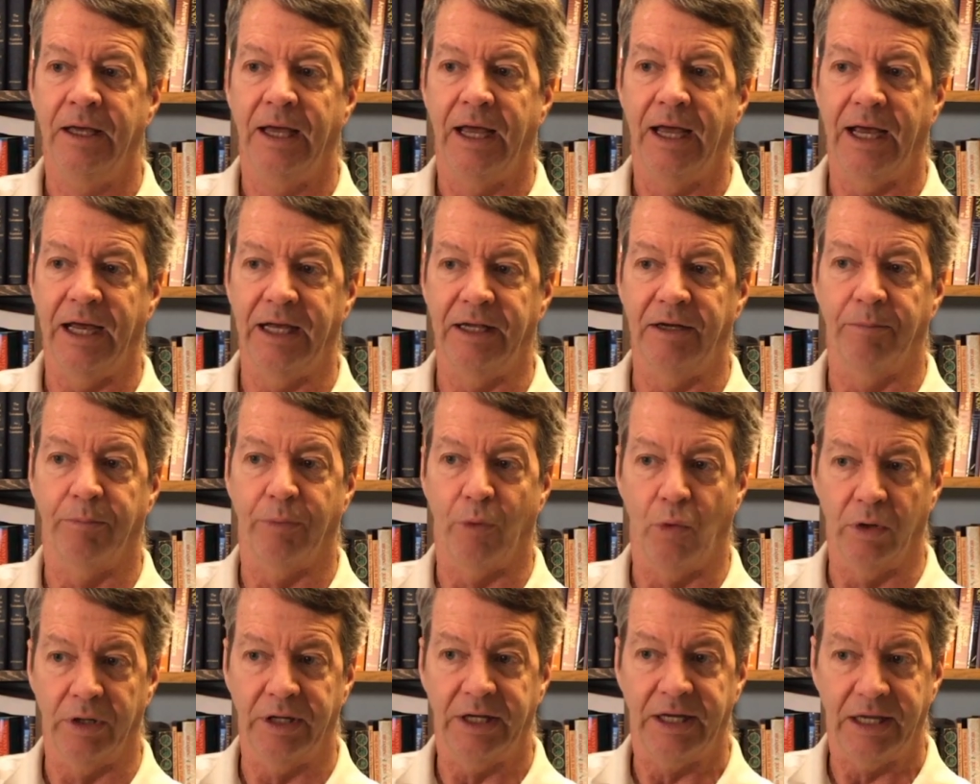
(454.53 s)
And a
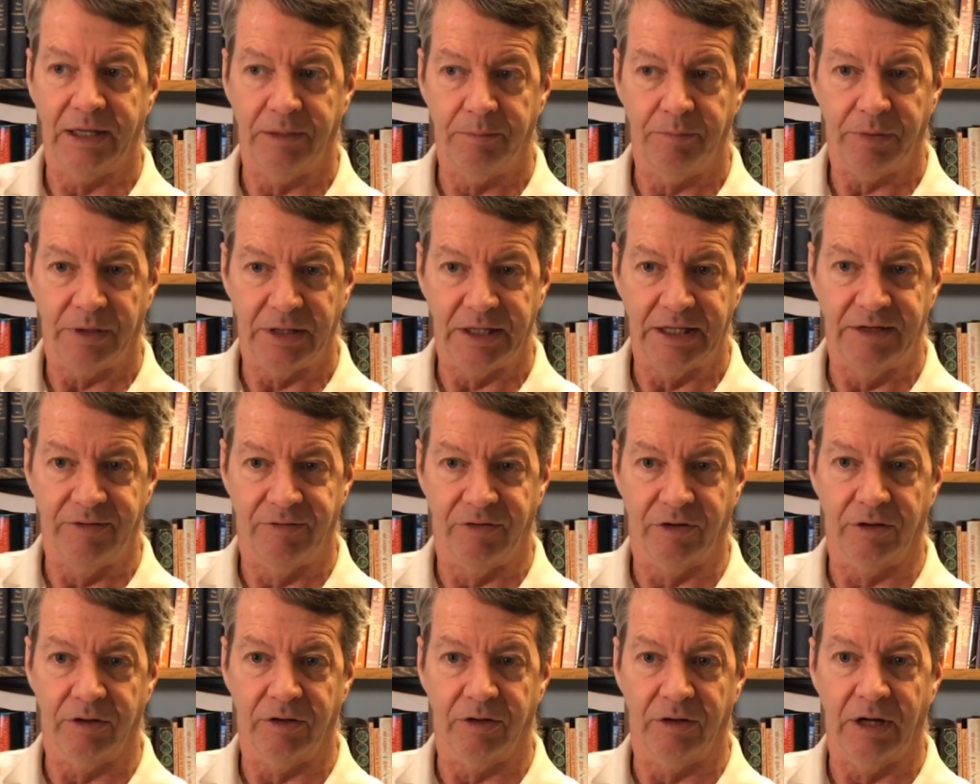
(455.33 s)
born again
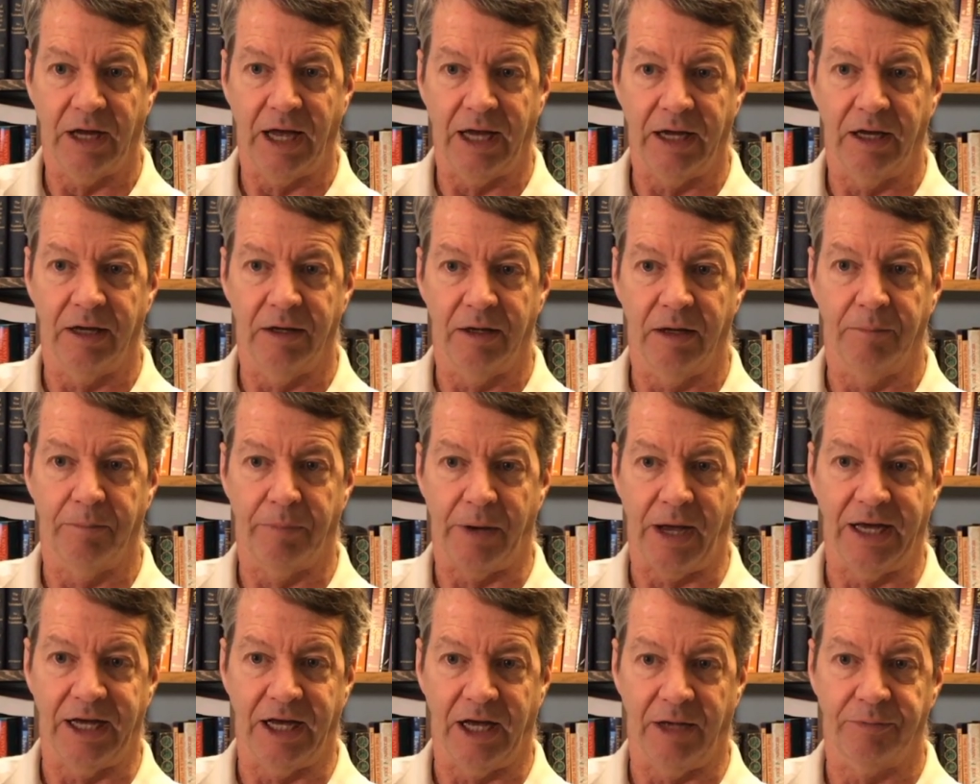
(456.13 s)
believer, uh, uh,
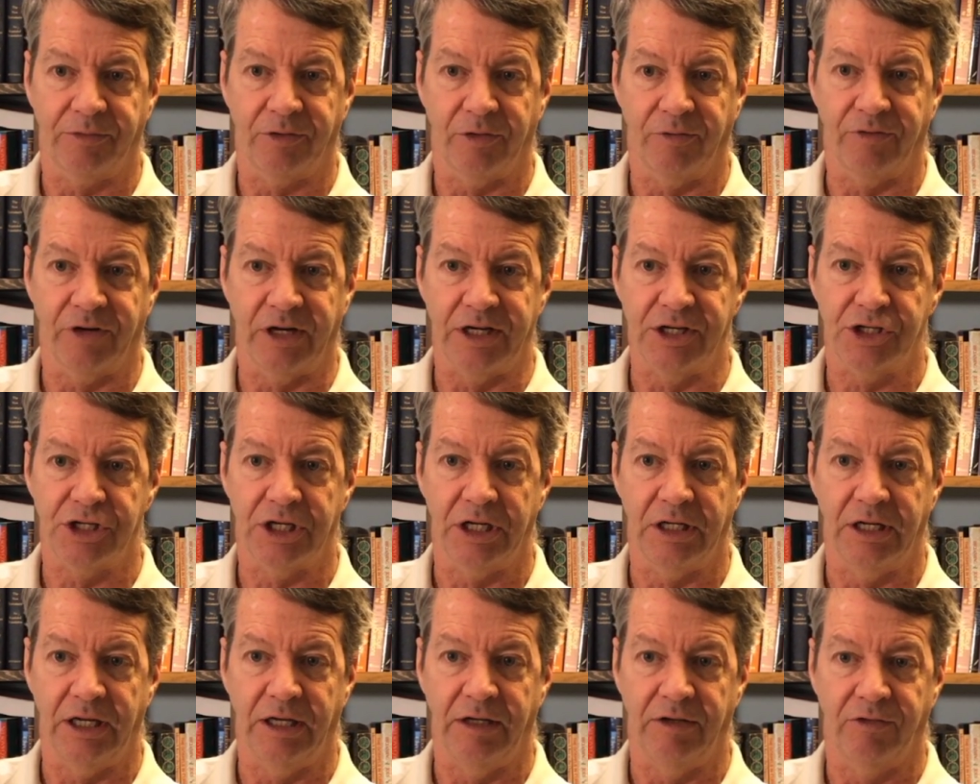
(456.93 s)
by
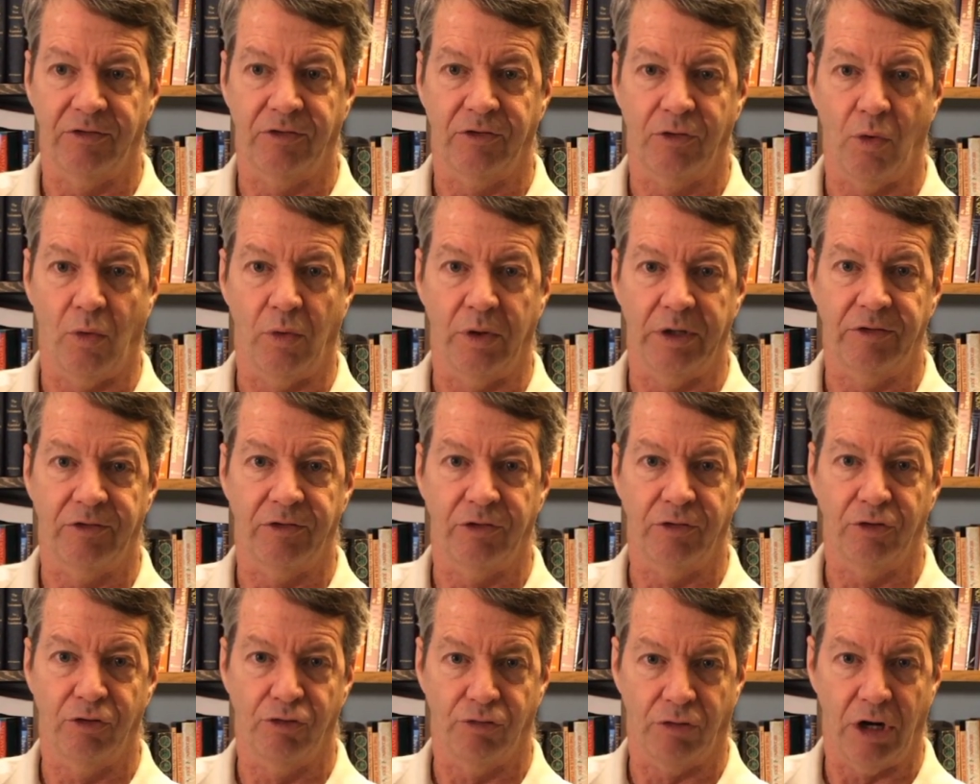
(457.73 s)
observation, is going
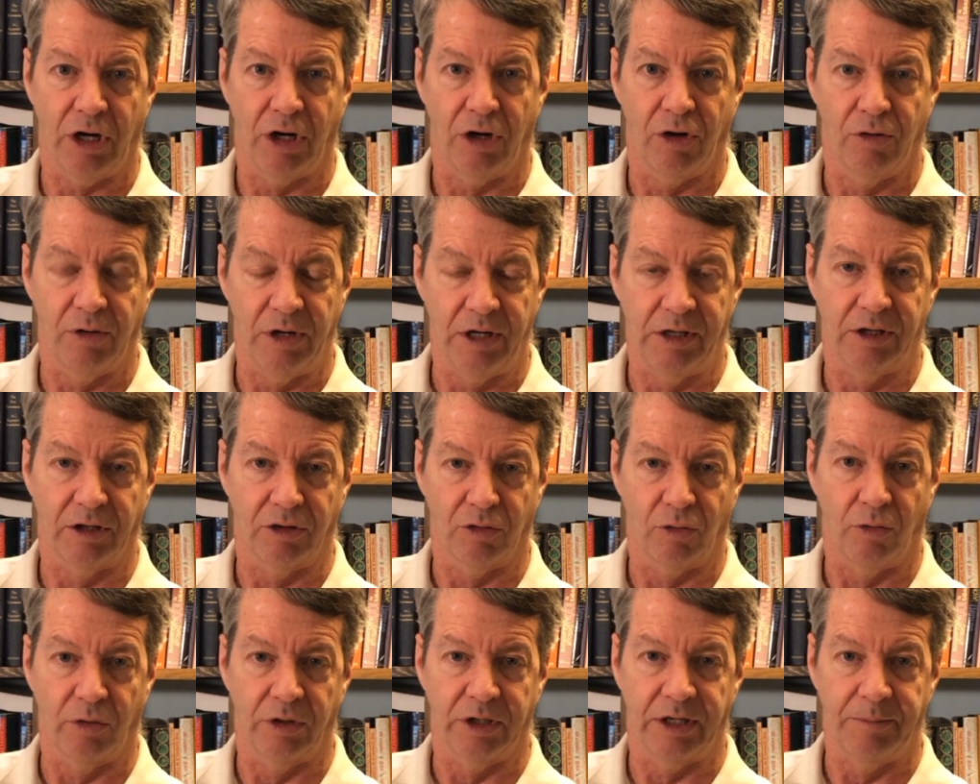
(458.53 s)
to grow in the
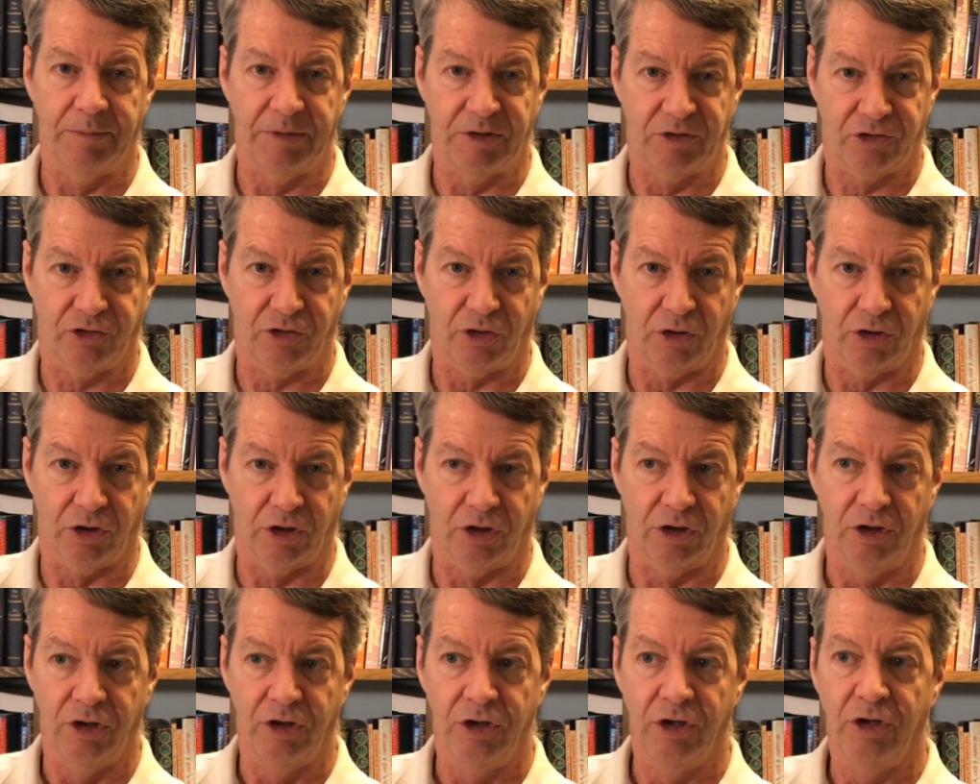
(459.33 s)
Lord and
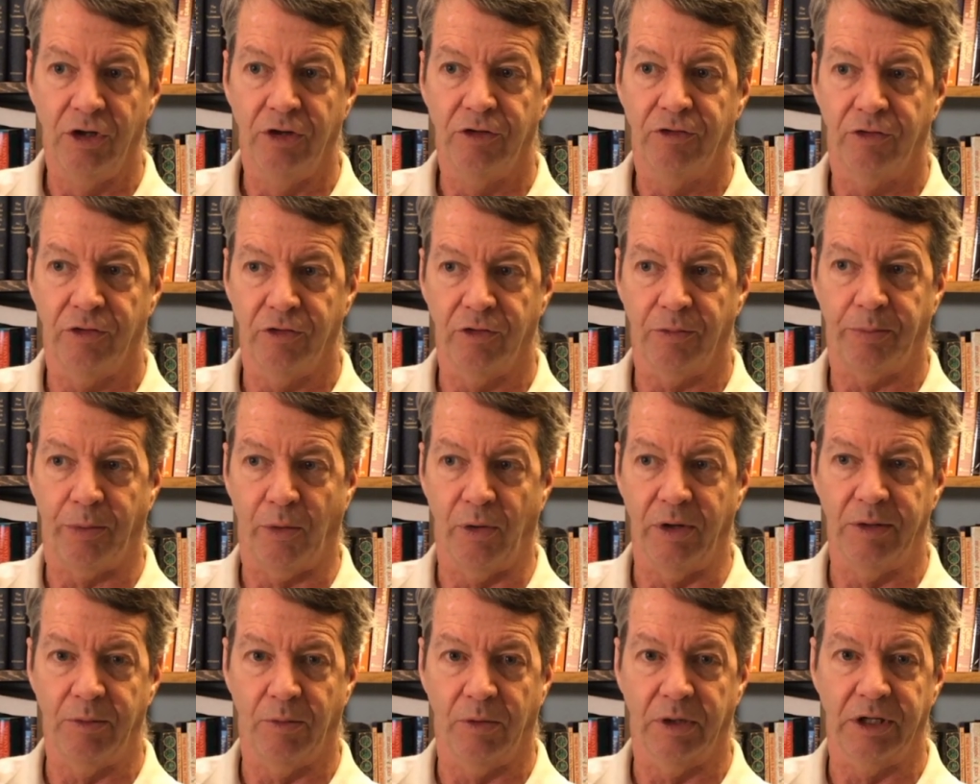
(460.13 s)
mature to the
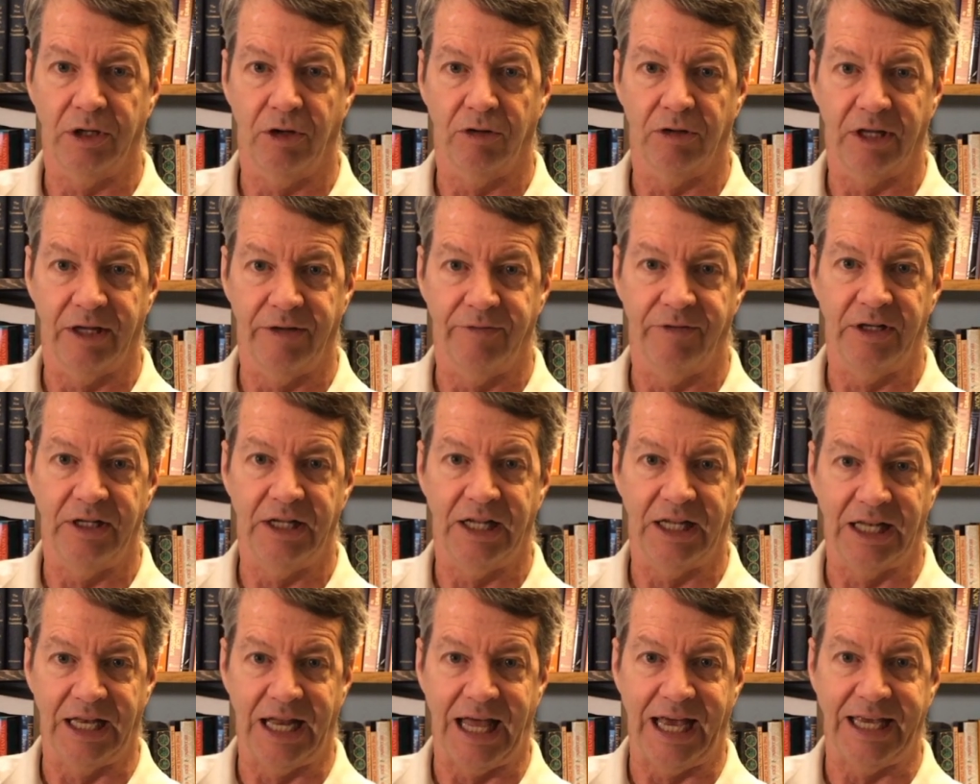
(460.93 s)
point where you're living
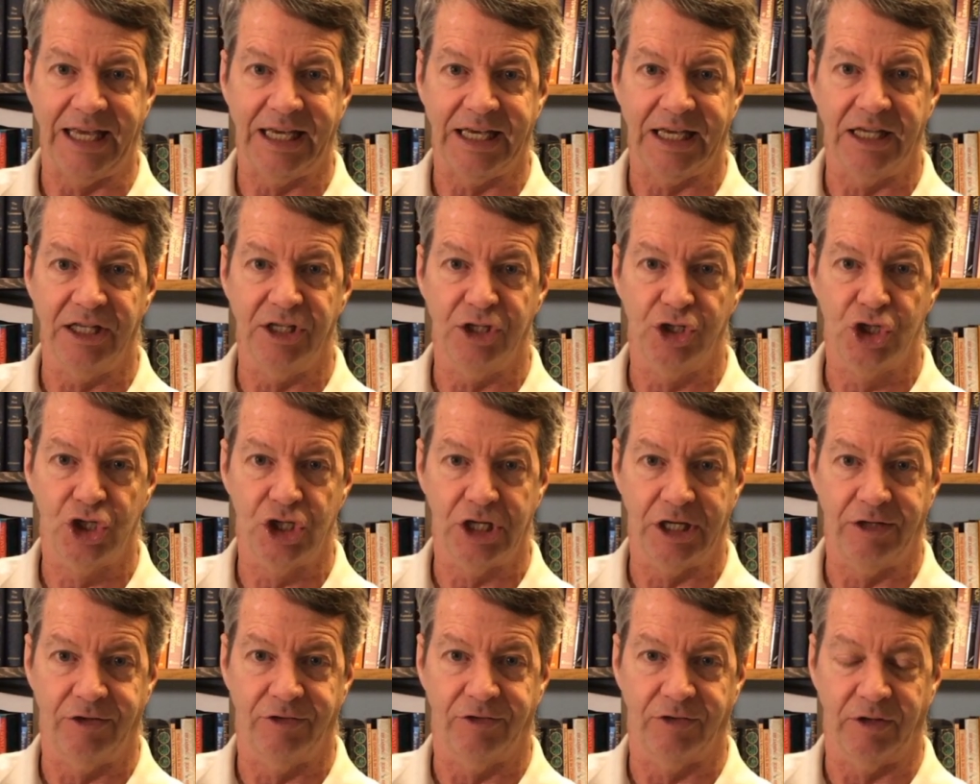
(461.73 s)
like
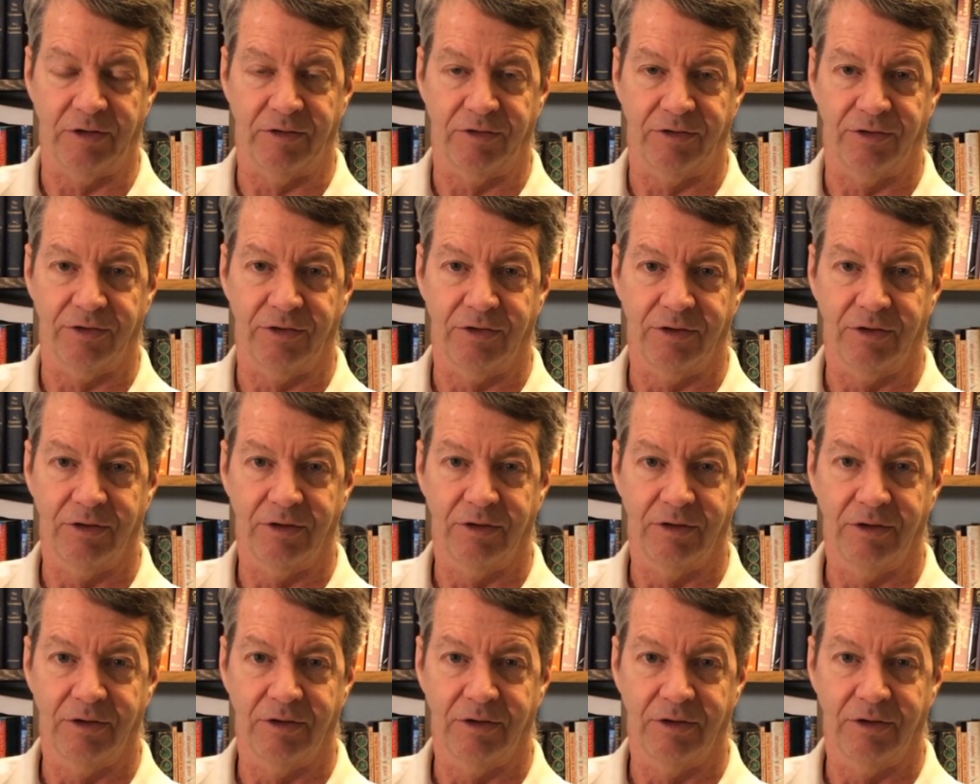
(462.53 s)
Jesus.